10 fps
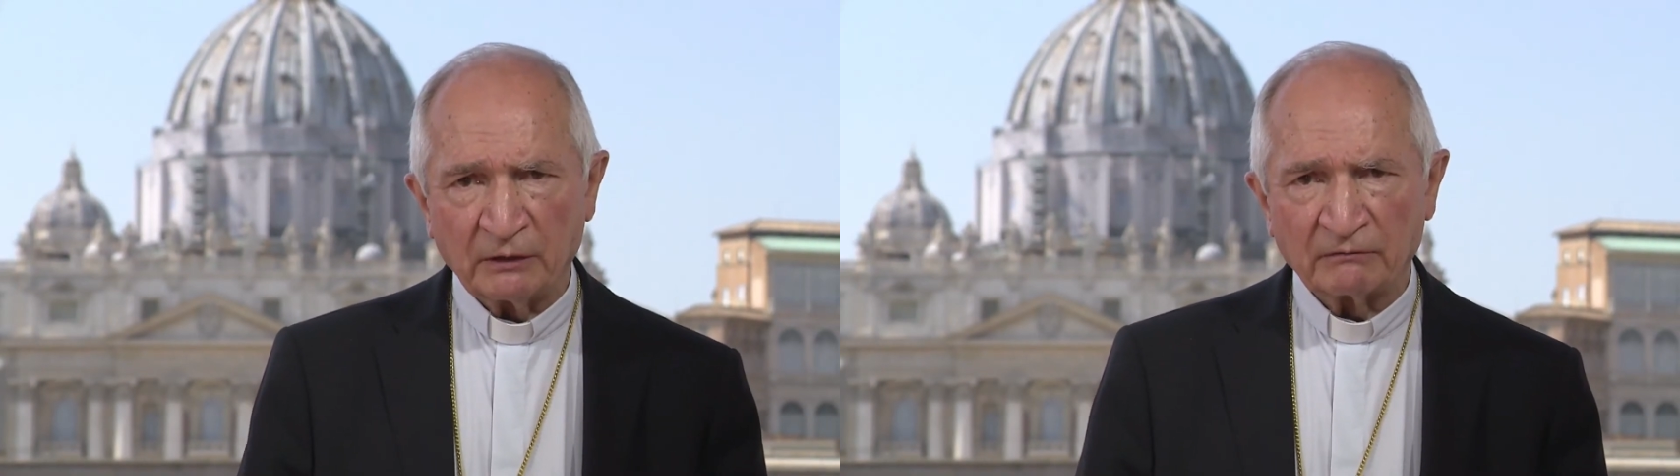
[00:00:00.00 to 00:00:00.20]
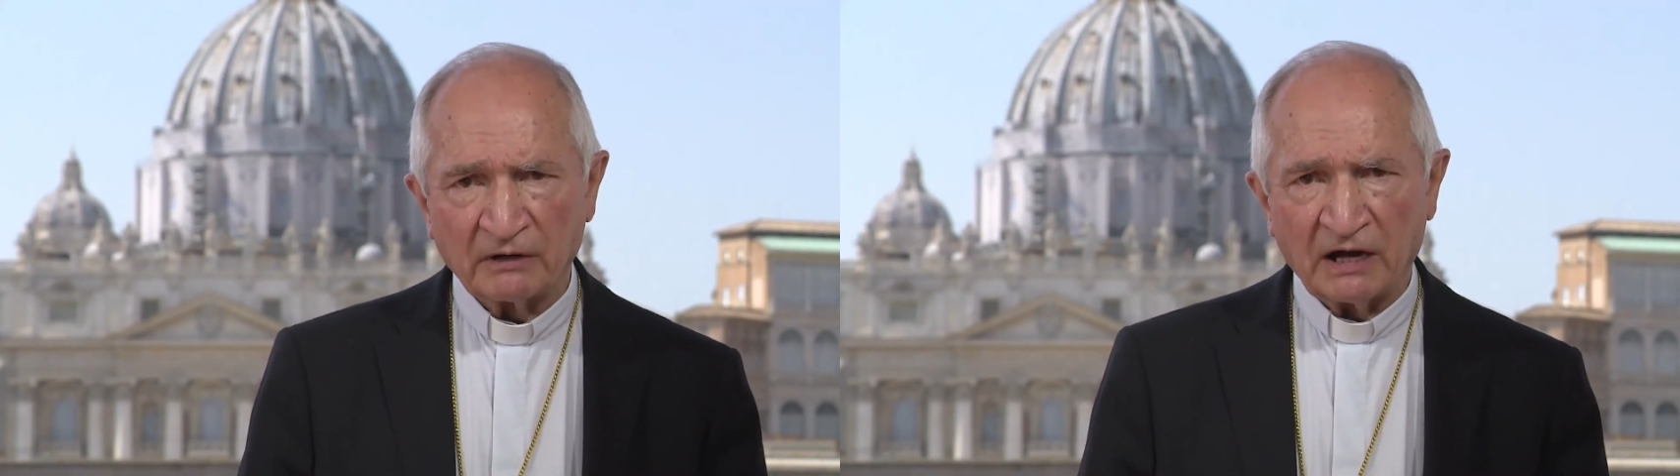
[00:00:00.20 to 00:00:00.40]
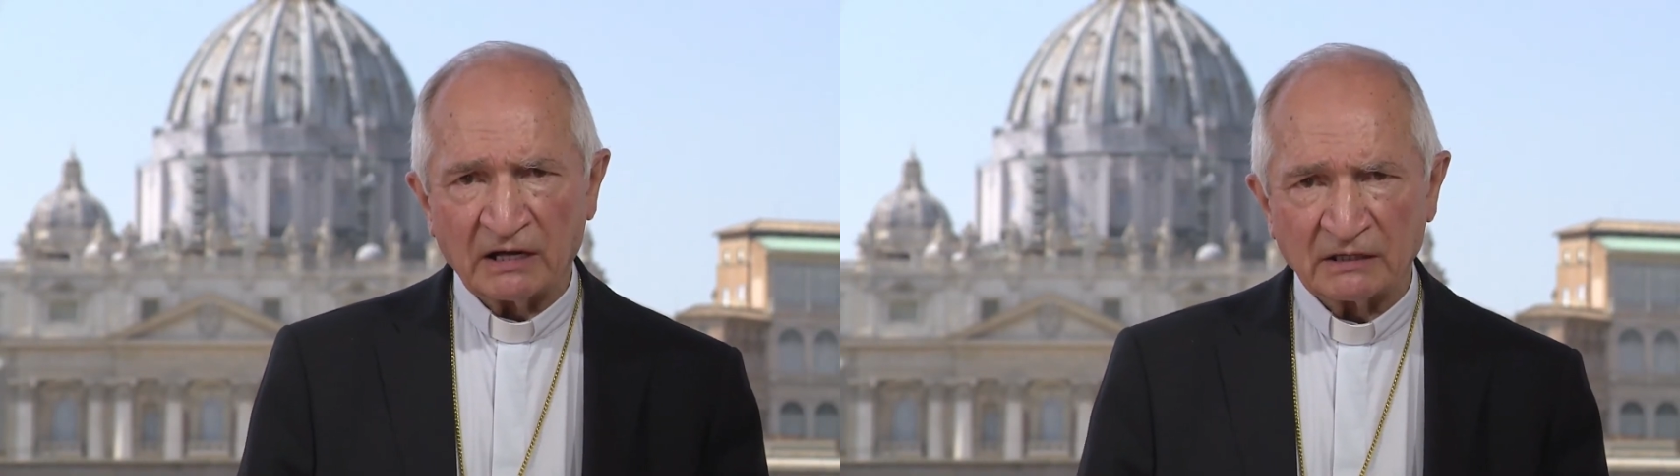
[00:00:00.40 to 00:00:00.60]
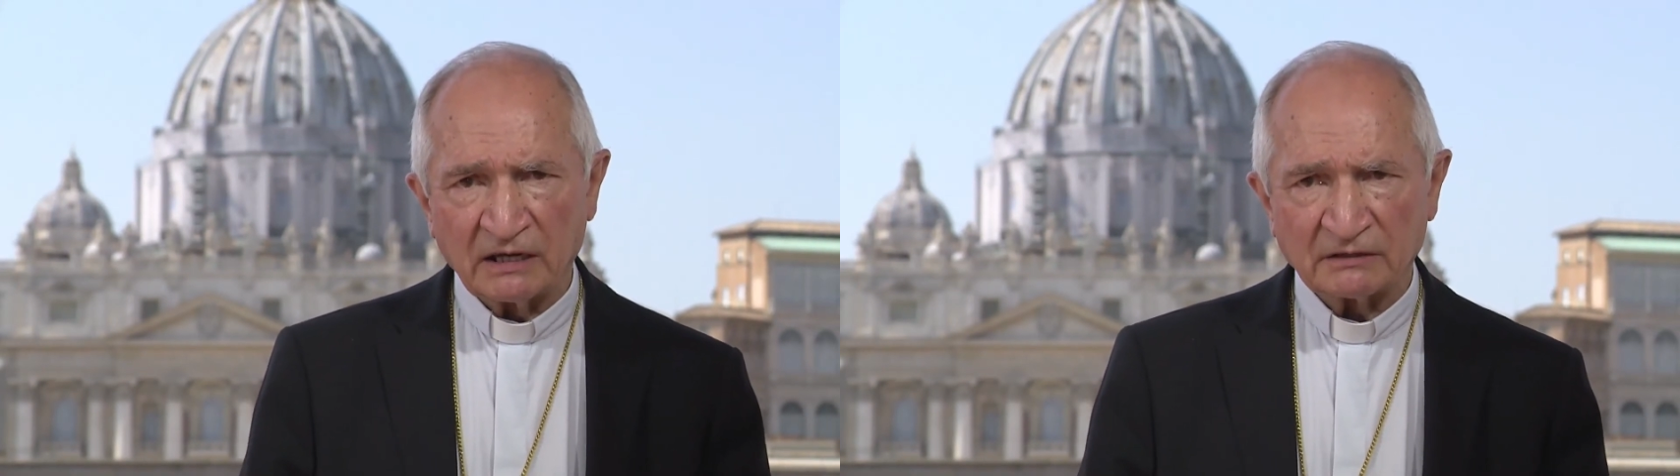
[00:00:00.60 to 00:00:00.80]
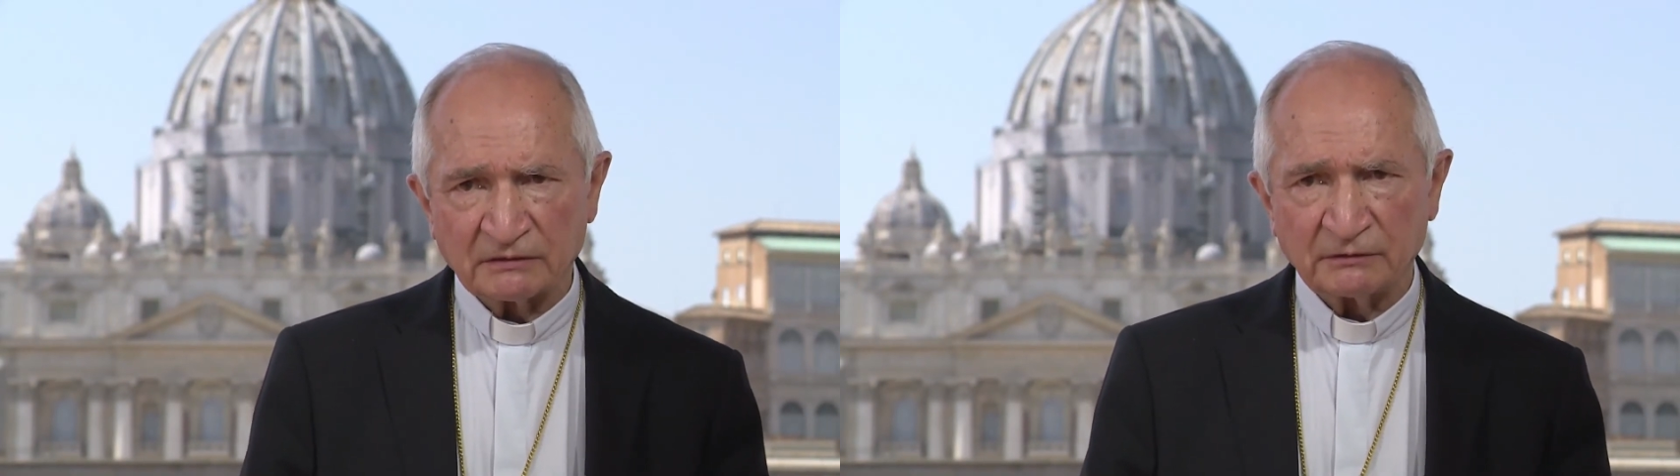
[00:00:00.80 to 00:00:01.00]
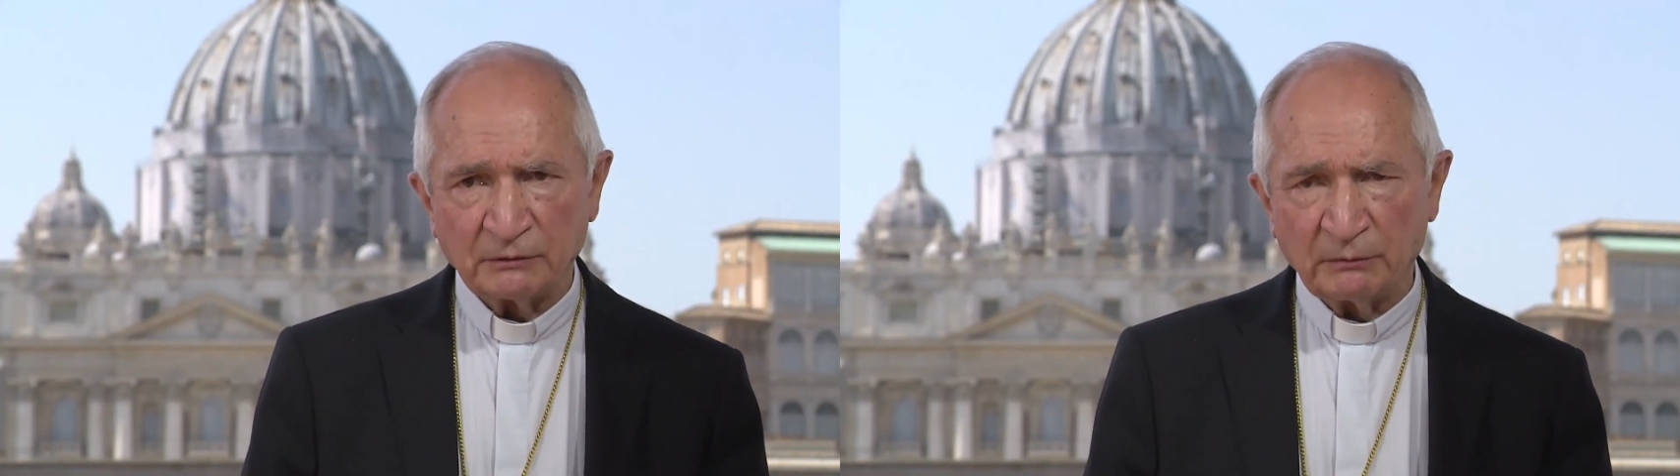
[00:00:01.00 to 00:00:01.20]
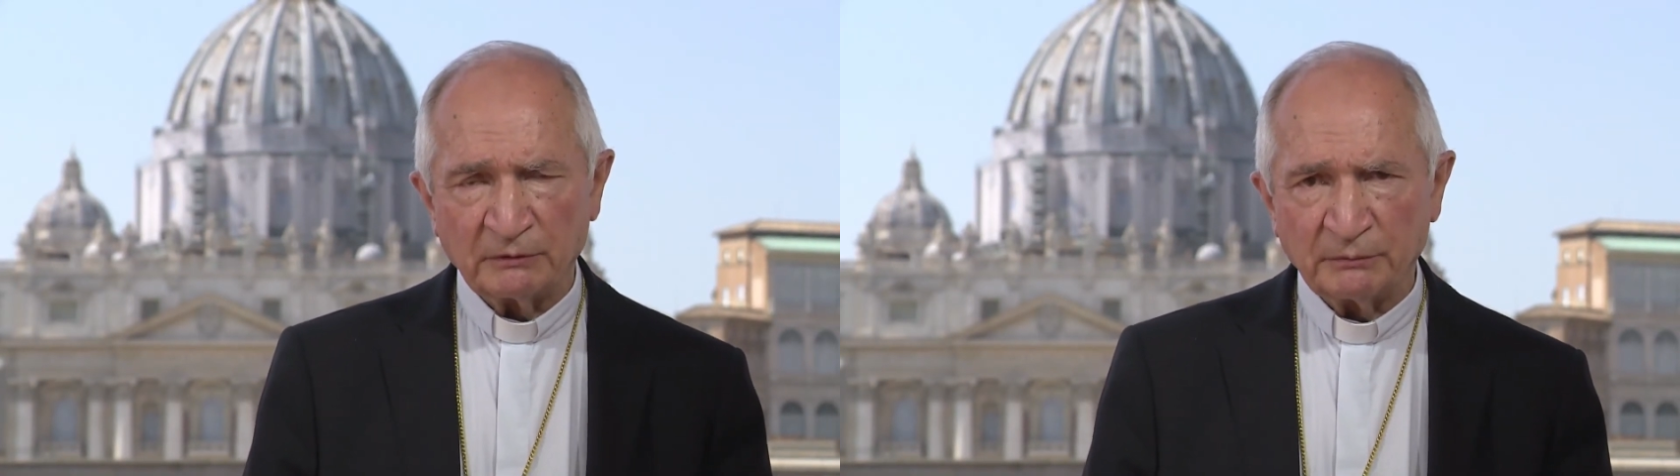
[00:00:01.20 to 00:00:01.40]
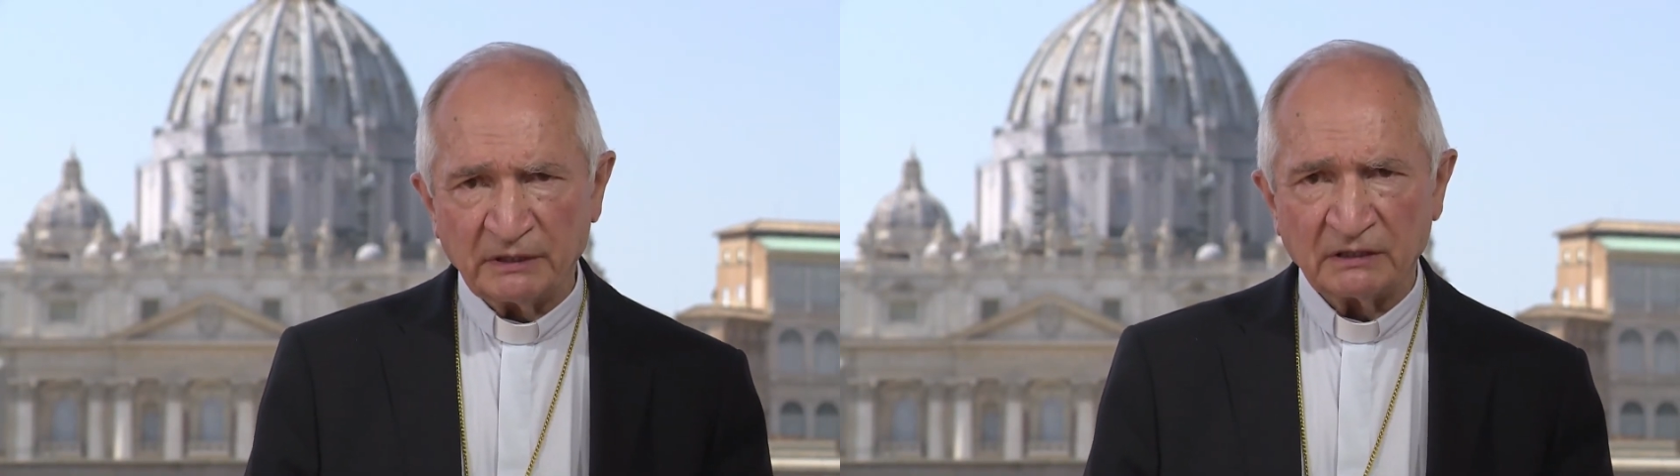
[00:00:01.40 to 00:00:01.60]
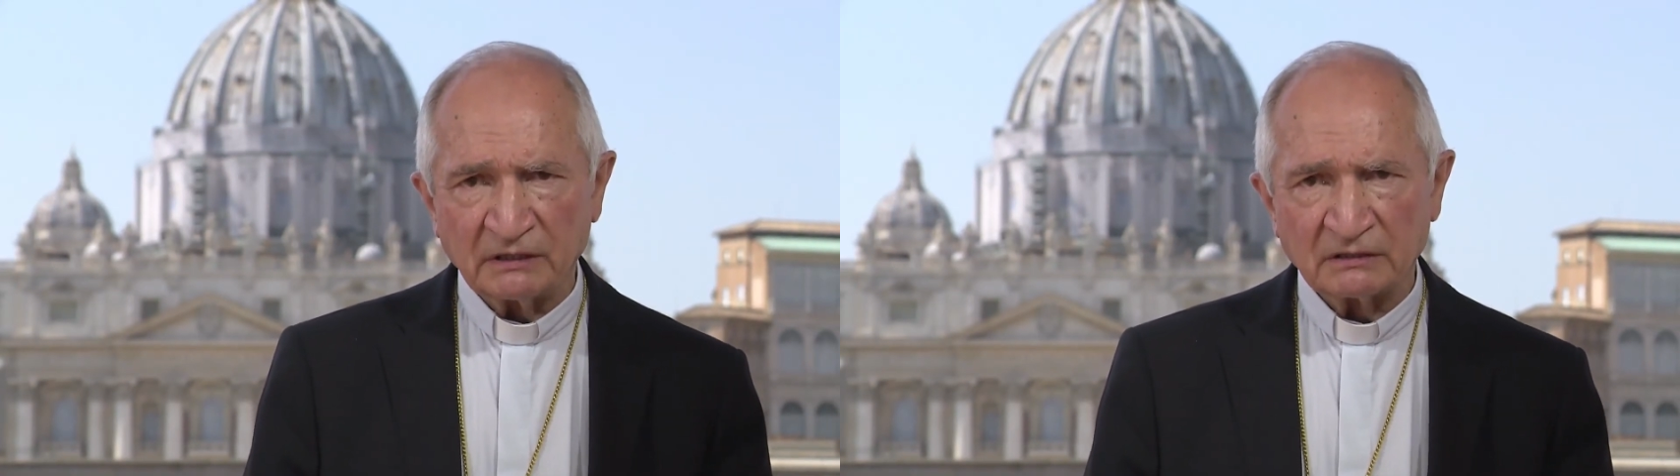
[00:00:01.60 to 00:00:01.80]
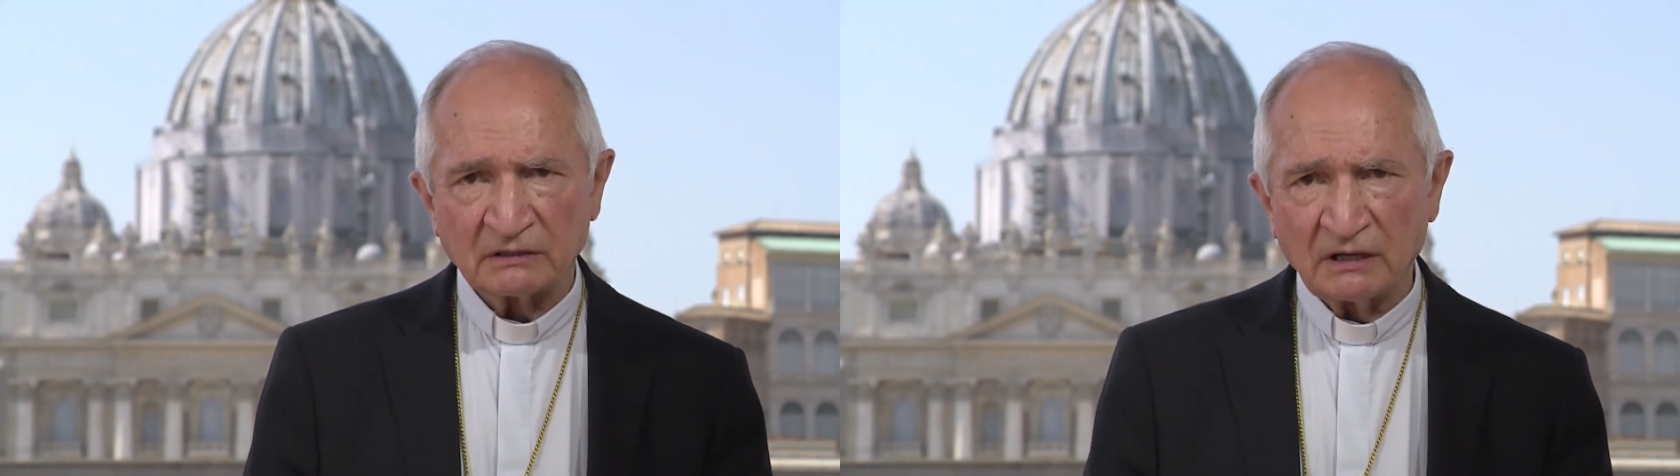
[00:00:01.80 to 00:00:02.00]
of God as human
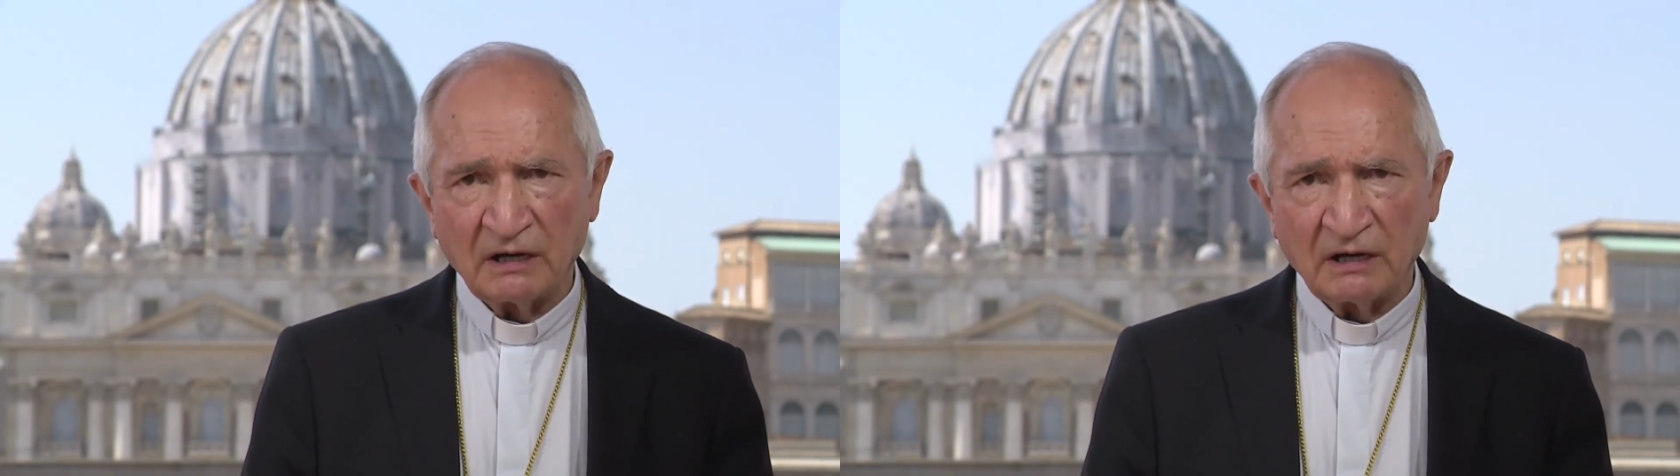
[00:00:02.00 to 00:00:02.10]
beings,